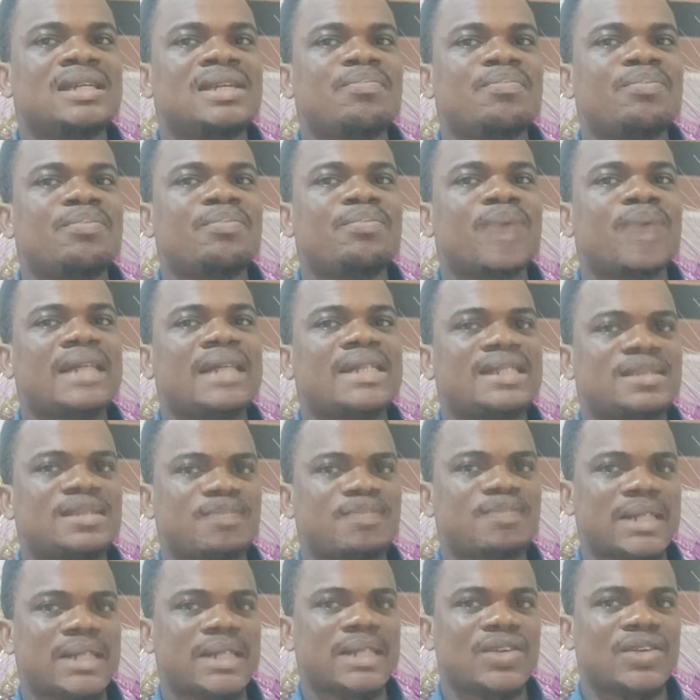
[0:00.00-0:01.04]
practice
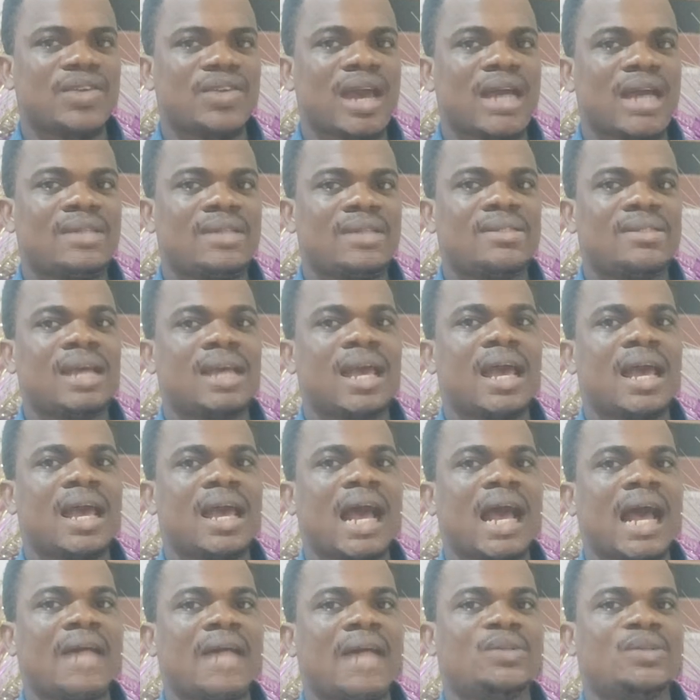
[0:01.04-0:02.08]
materials
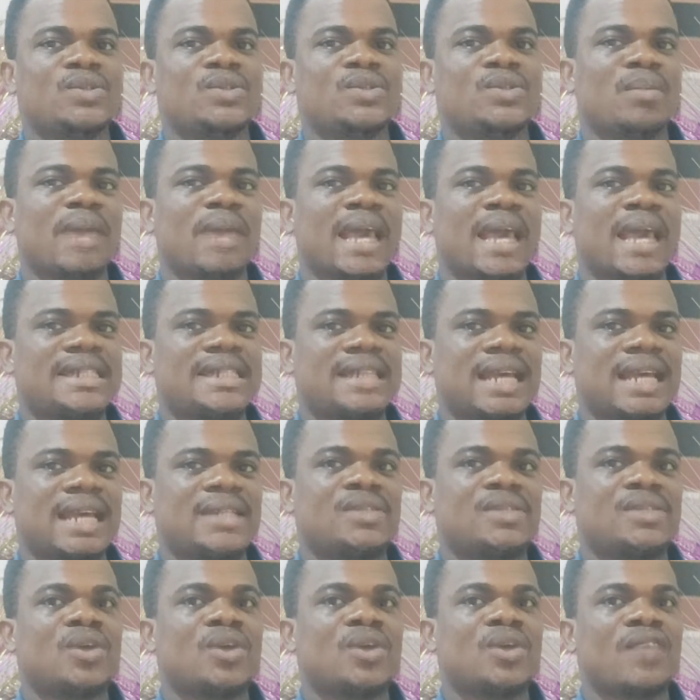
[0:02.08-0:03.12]
are to some
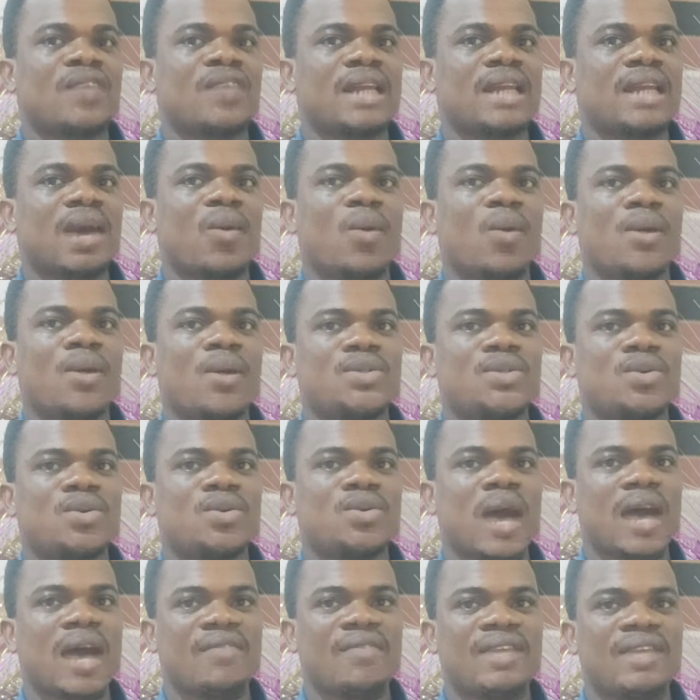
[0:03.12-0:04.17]
extent tougher than what
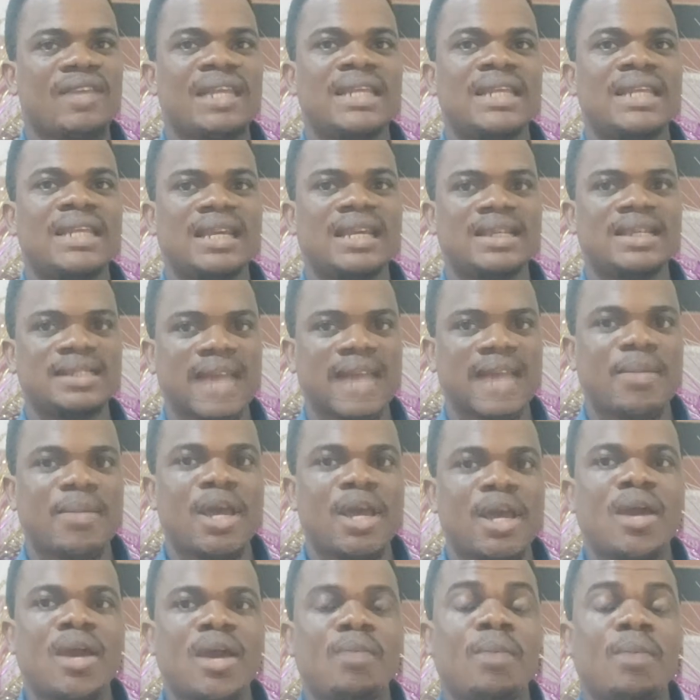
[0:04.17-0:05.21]
you have in the exam.
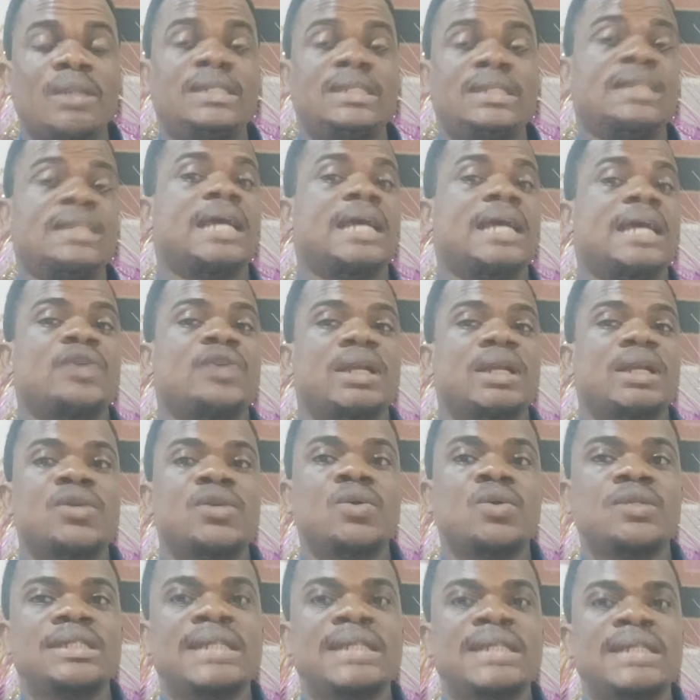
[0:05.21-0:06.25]
But it's actually
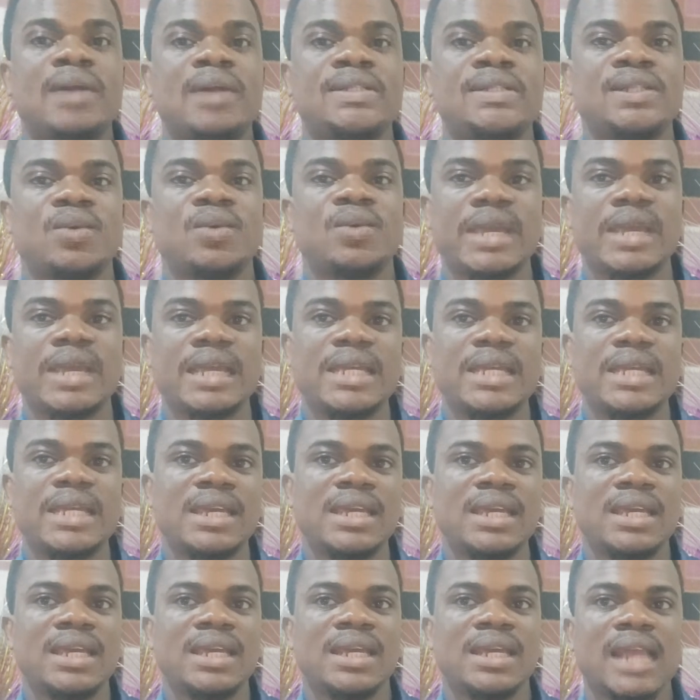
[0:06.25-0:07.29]
good that way,
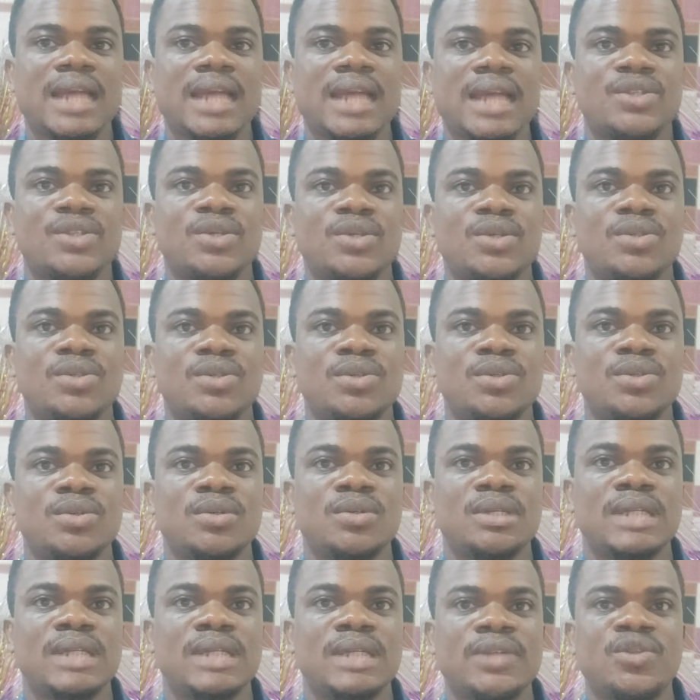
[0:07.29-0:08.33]
that you
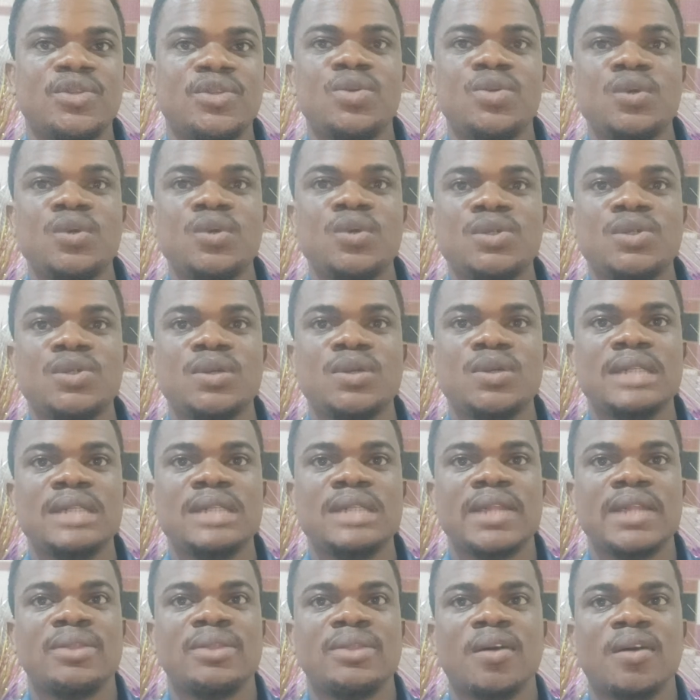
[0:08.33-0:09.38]
use those
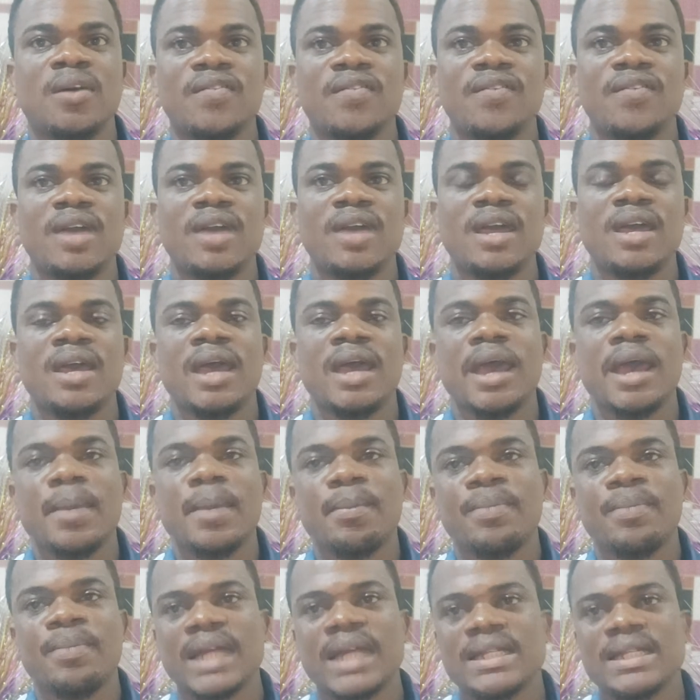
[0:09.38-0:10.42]
tough
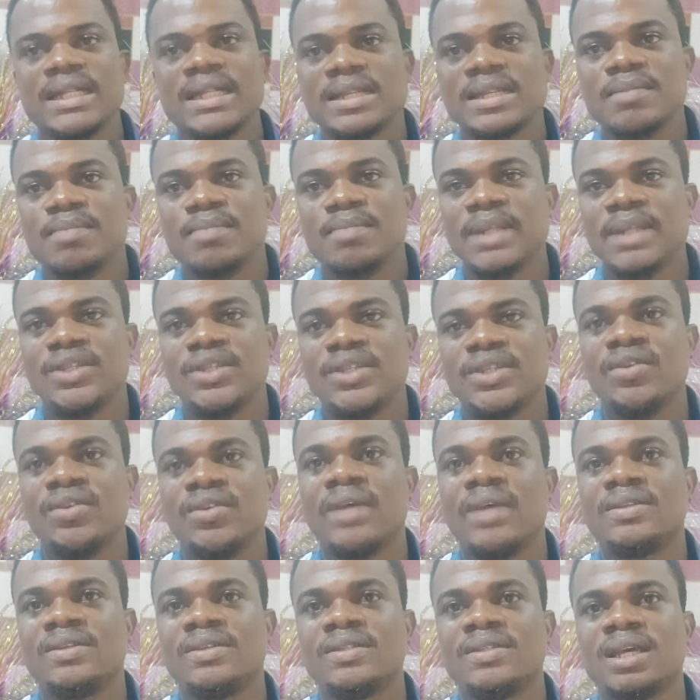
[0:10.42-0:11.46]
practicing
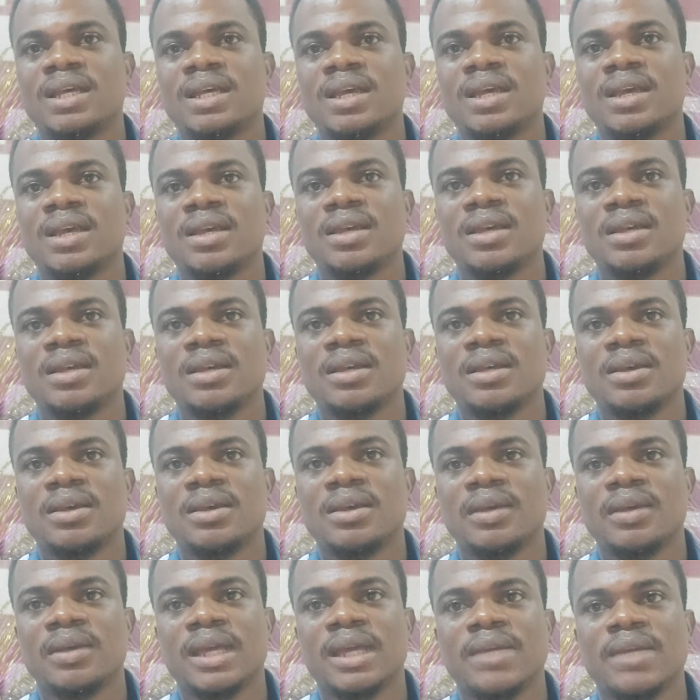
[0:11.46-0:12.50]
materials.
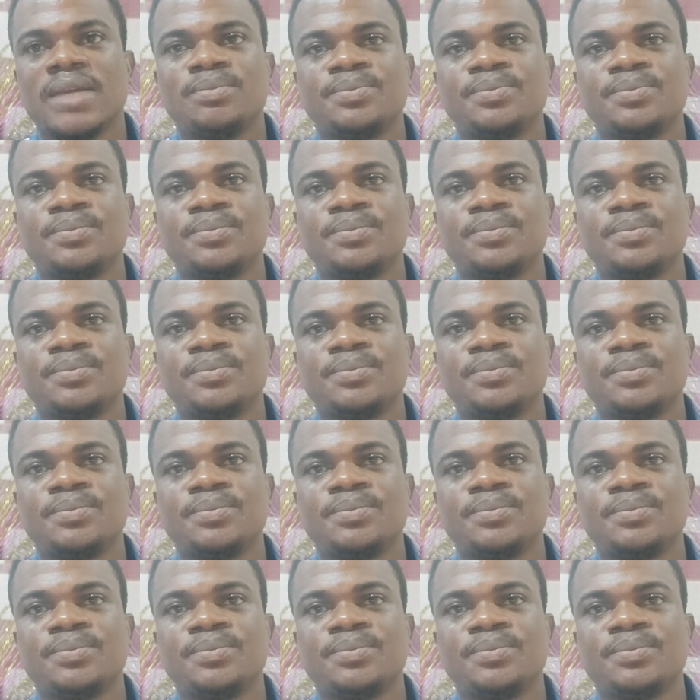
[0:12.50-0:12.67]
Okay.